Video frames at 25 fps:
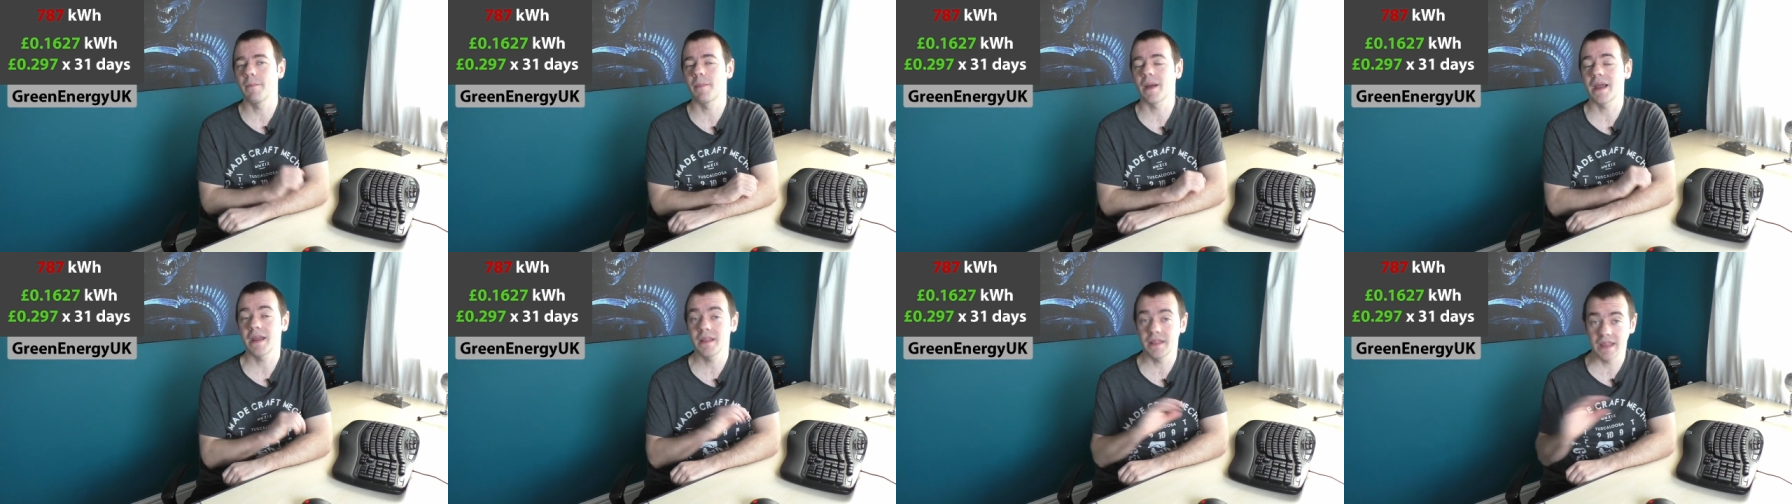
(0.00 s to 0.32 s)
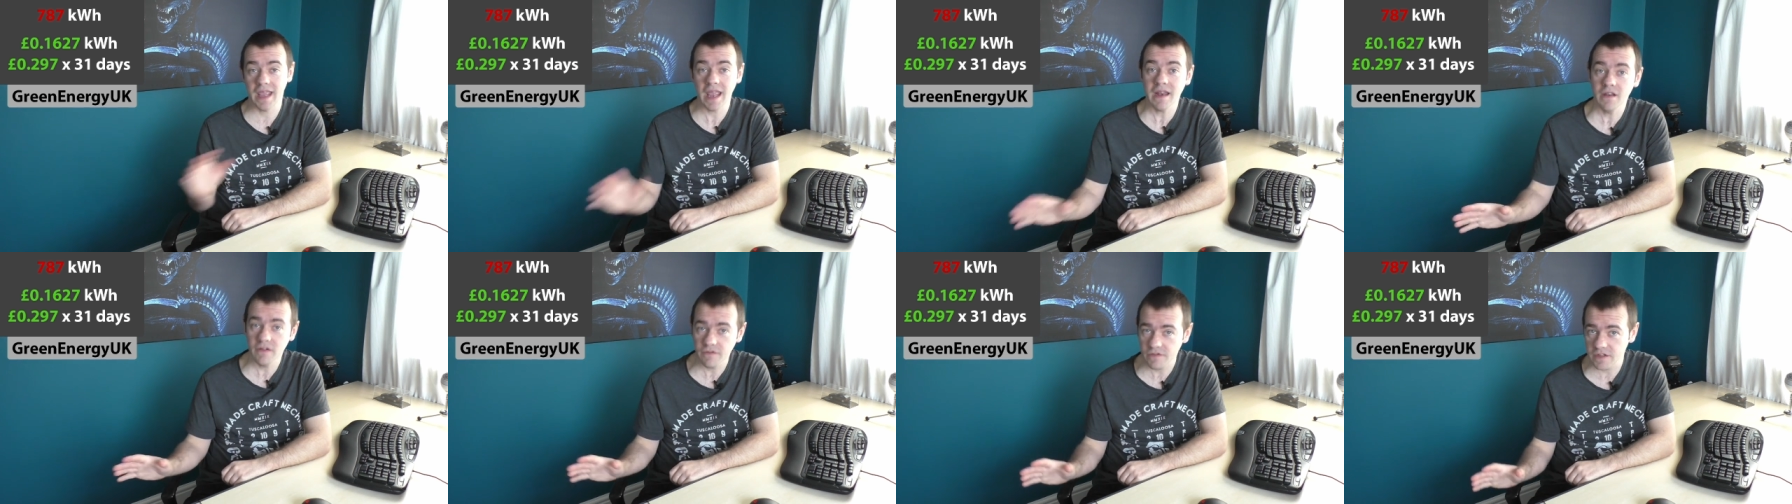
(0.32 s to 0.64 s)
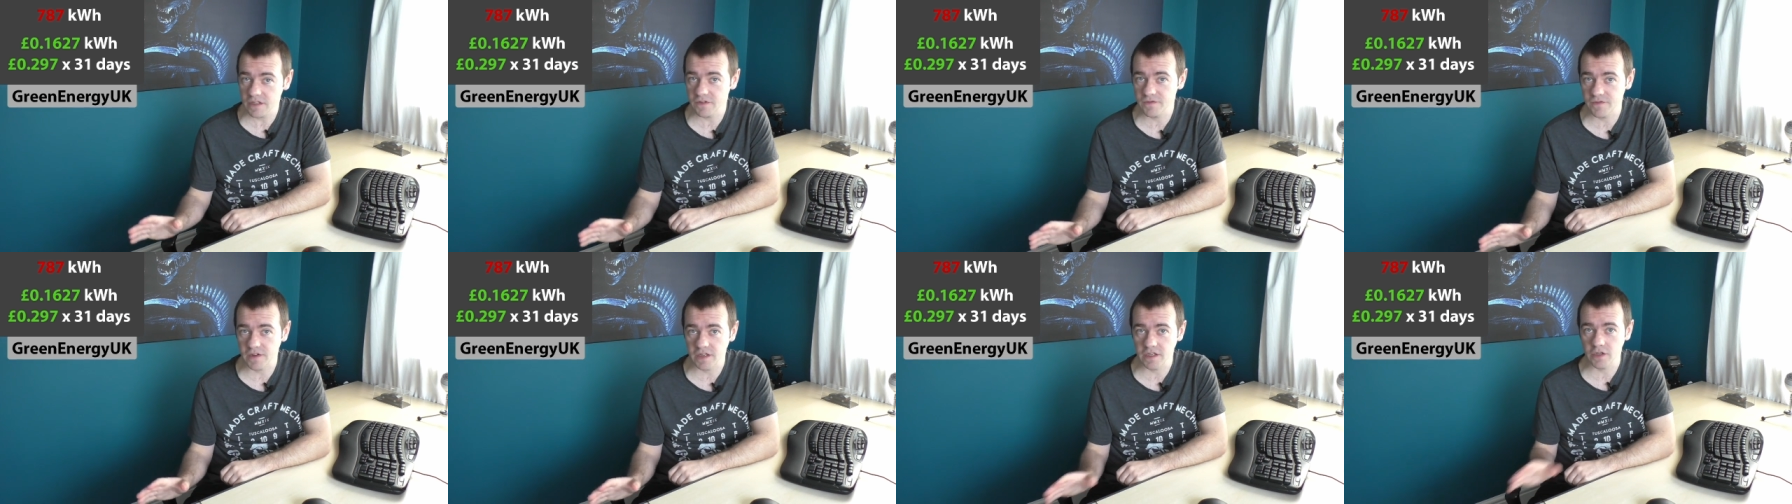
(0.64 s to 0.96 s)
by the end of
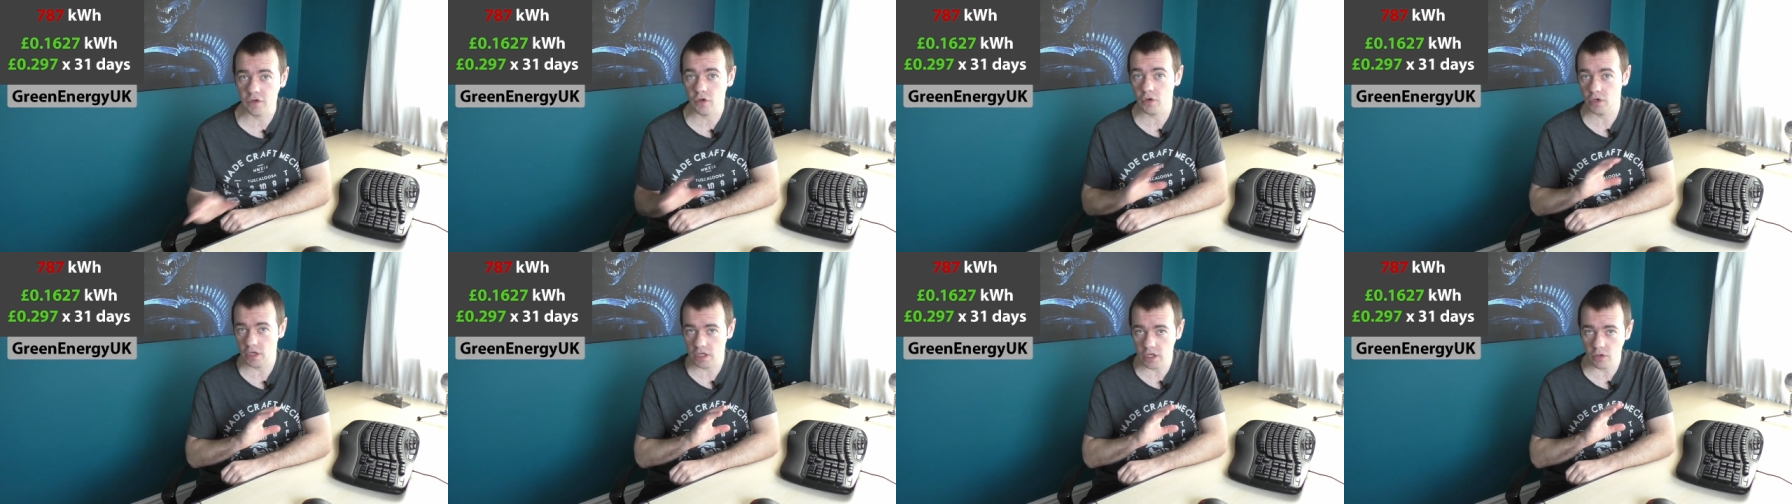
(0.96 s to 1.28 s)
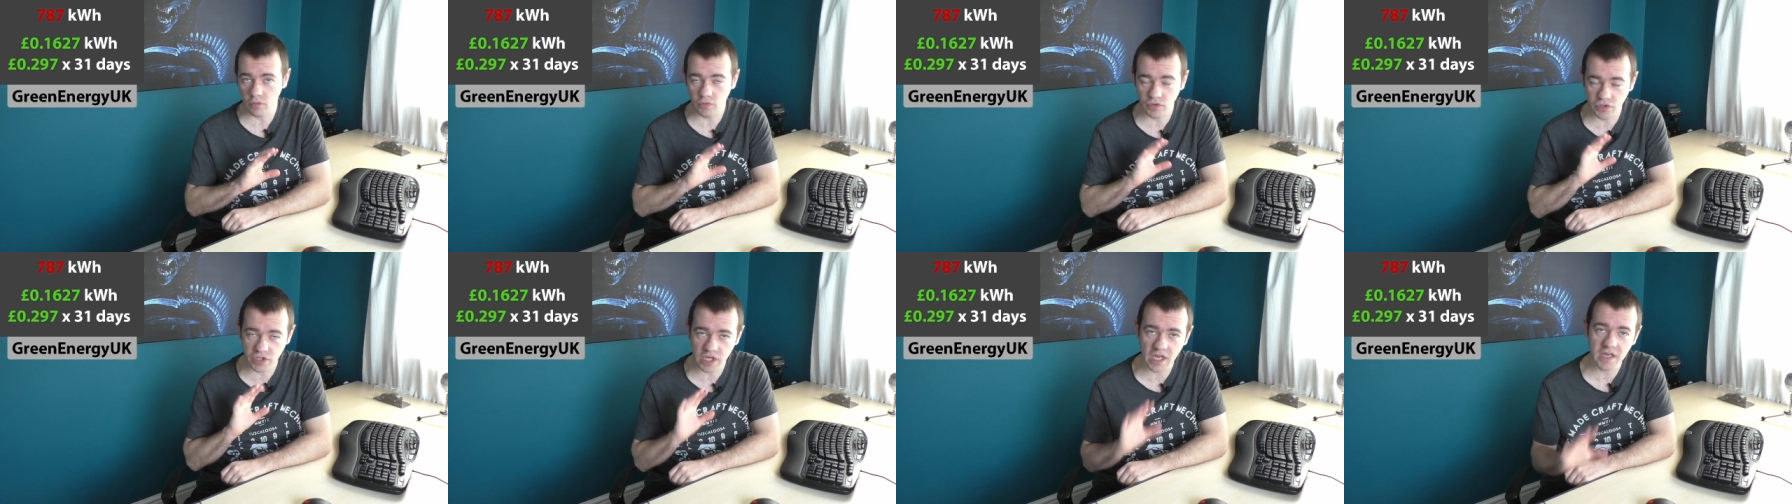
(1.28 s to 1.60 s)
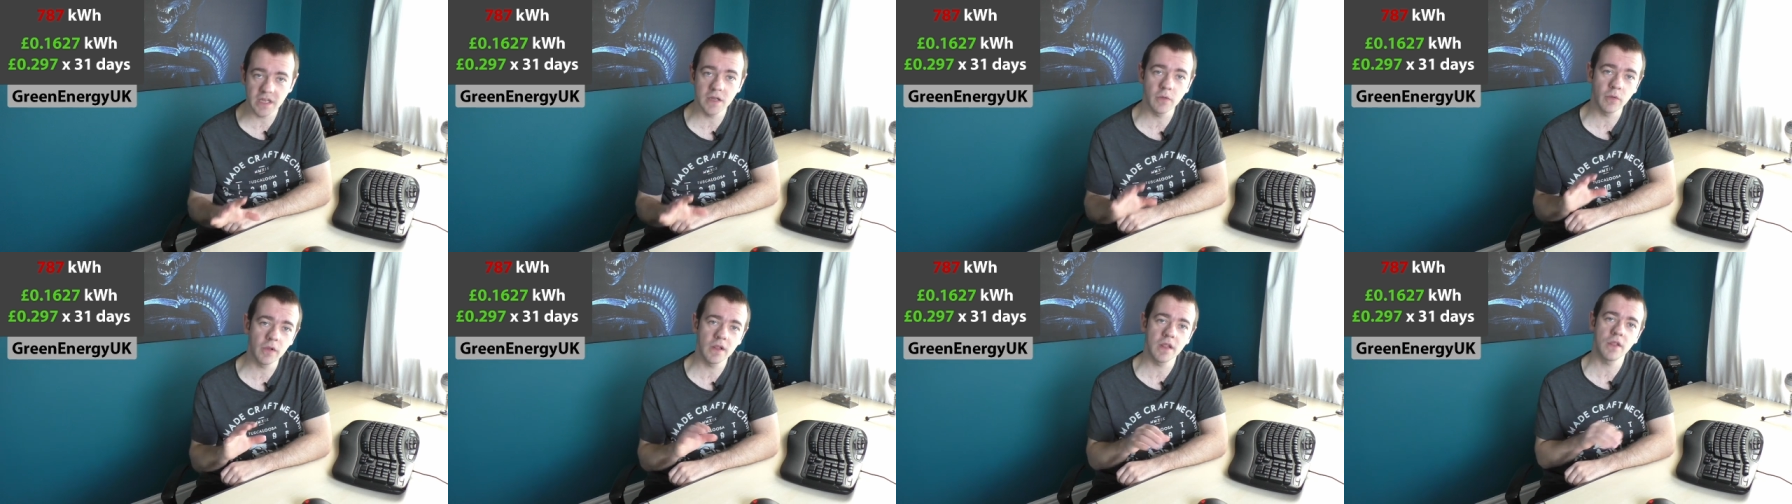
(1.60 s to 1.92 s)
this video and you
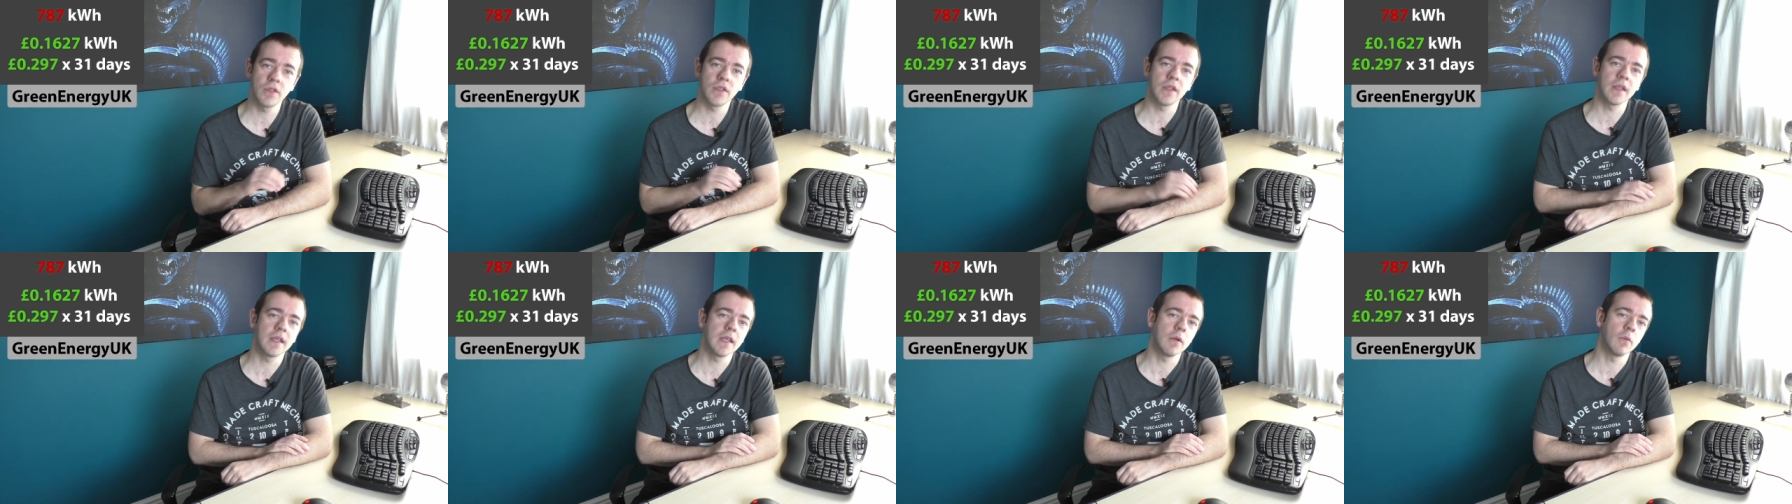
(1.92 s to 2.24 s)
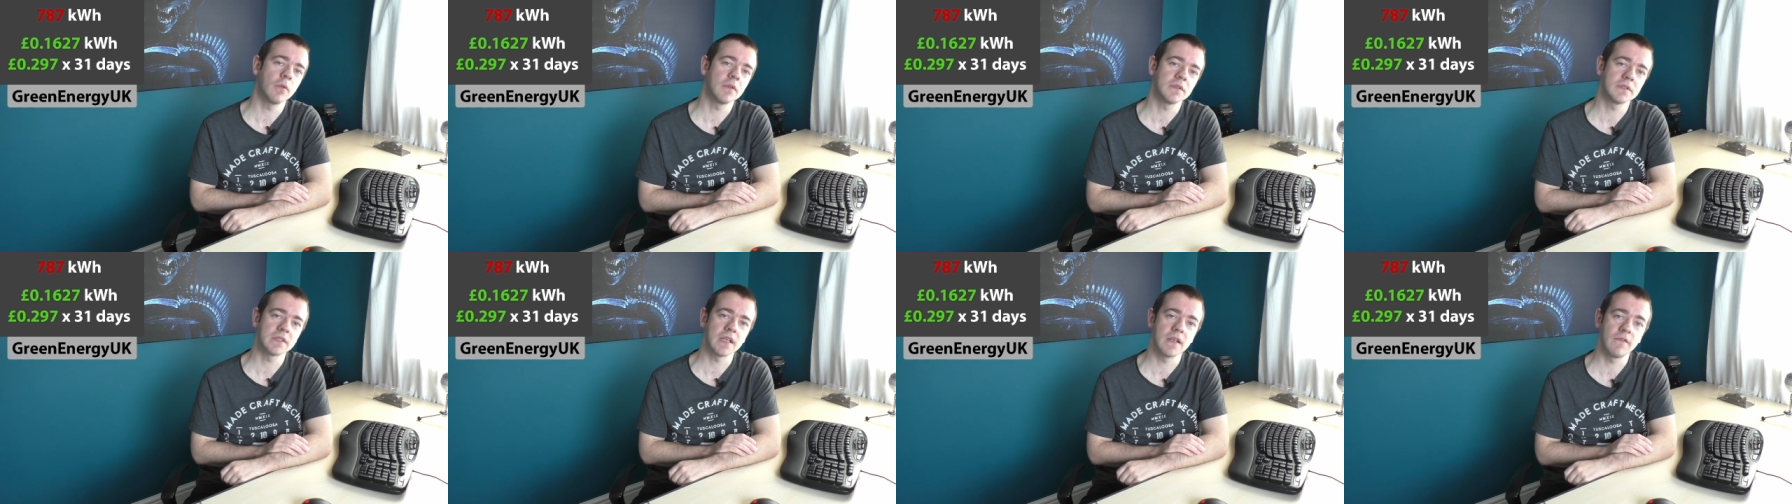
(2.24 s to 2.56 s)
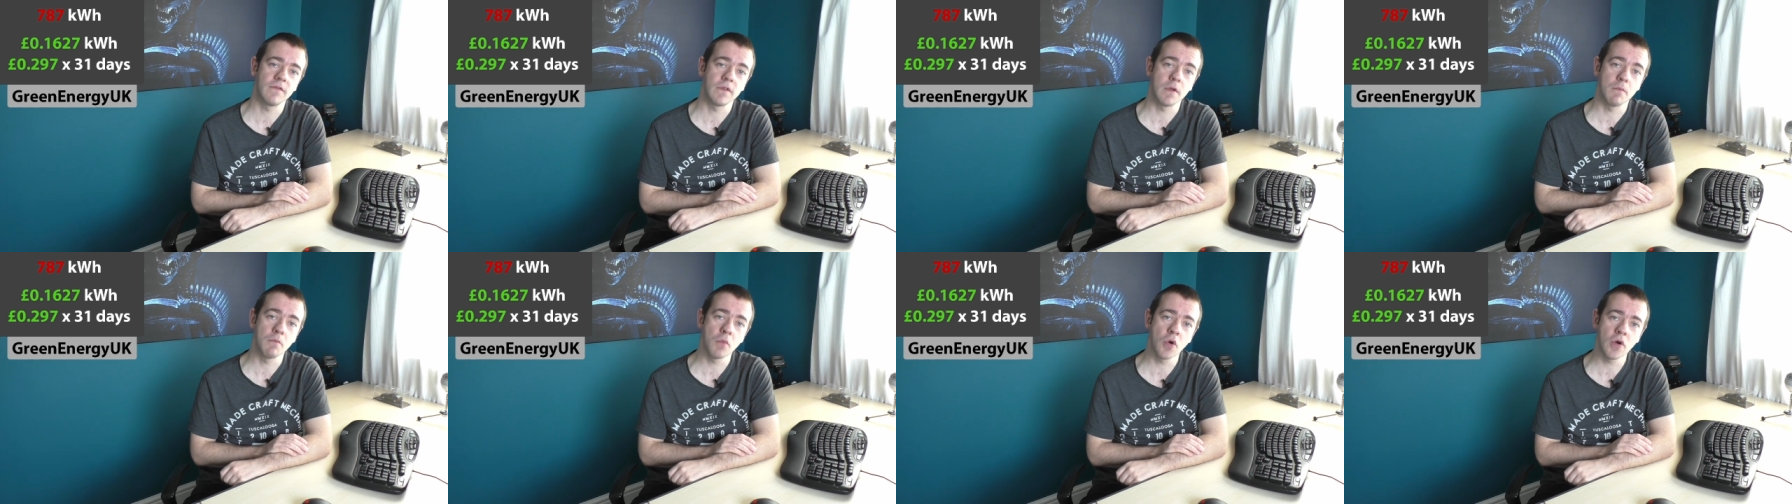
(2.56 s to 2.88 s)
genuinely think it will
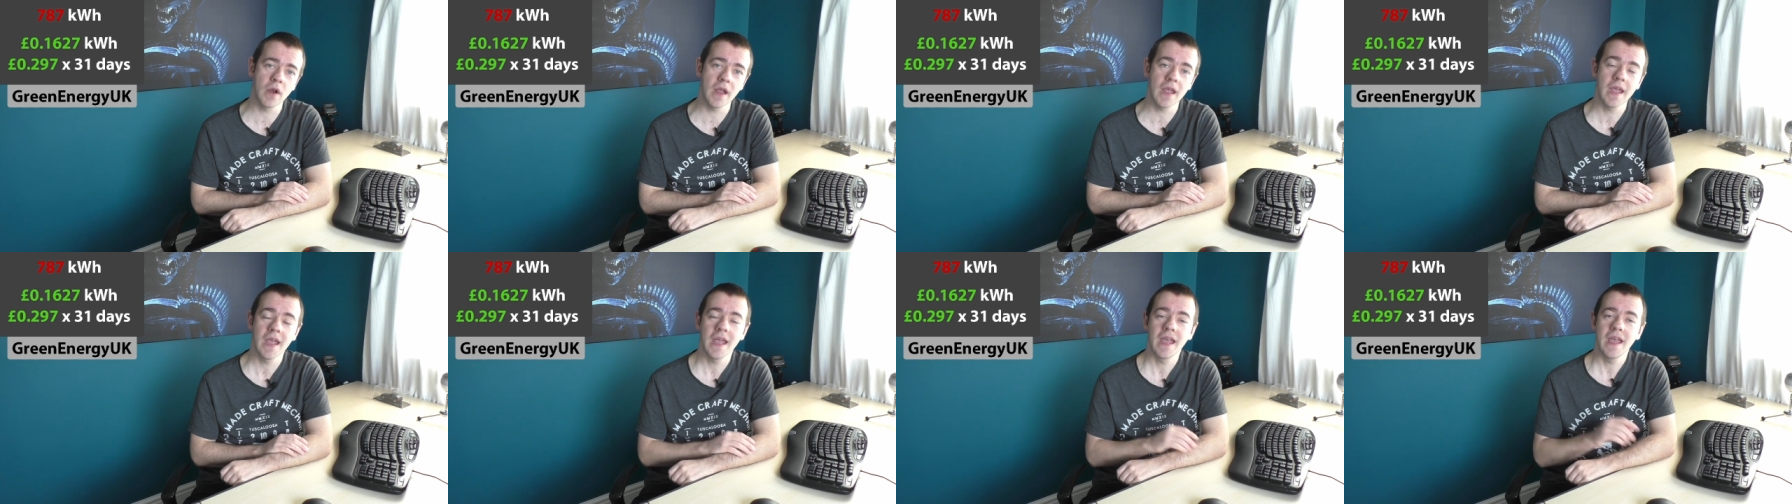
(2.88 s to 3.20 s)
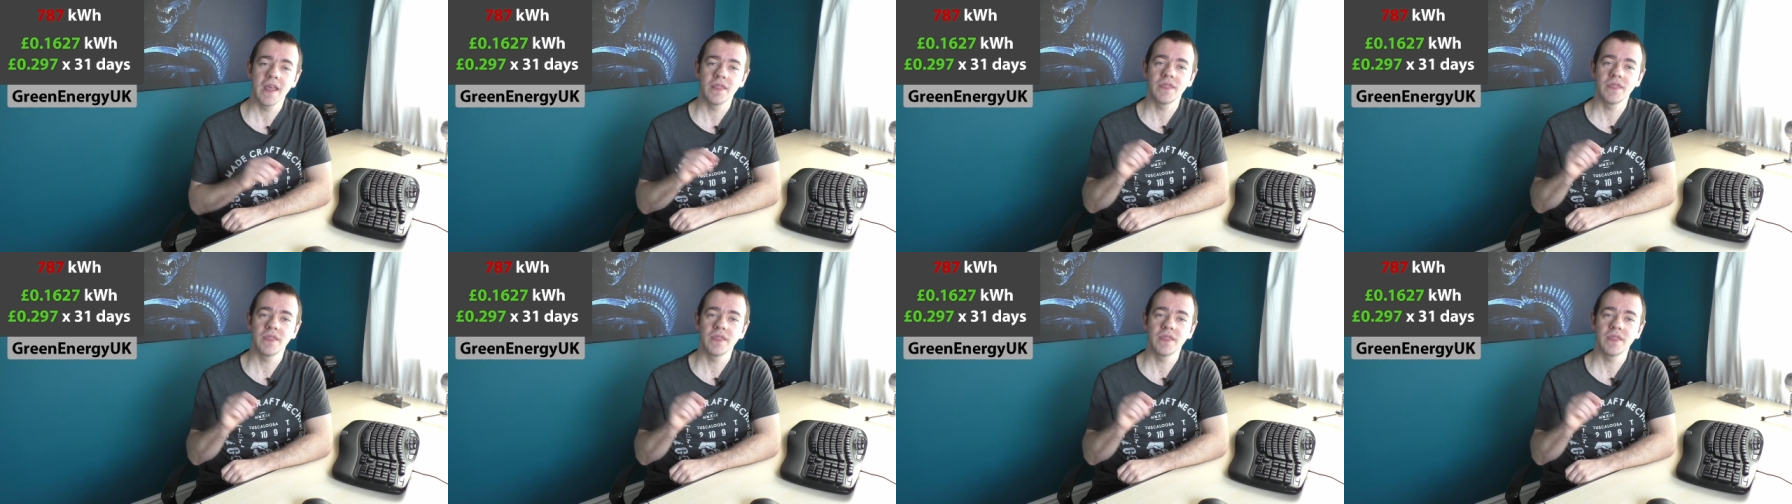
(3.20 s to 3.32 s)
save you money,